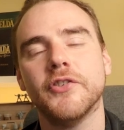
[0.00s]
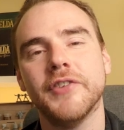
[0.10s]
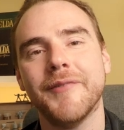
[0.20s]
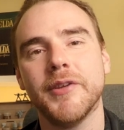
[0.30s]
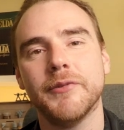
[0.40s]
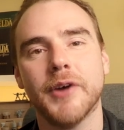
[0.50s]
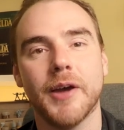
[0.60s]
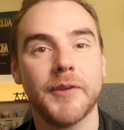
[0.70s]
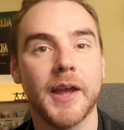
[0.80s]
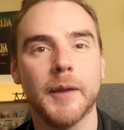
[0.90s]

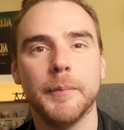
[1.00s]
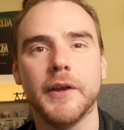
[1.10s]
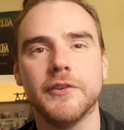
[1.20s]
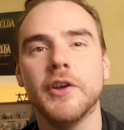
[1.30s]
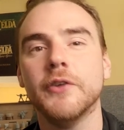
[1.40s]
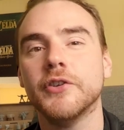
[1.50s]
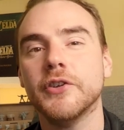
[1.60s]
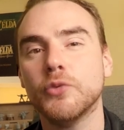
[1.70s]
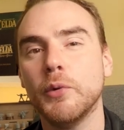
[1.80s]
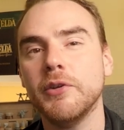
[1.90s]
75k a piece, so
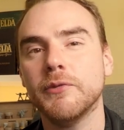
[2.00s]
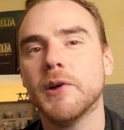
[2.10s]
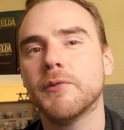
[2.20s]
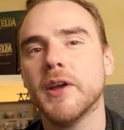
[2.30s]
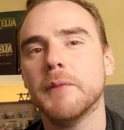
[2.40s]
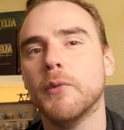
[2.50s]
it's 25k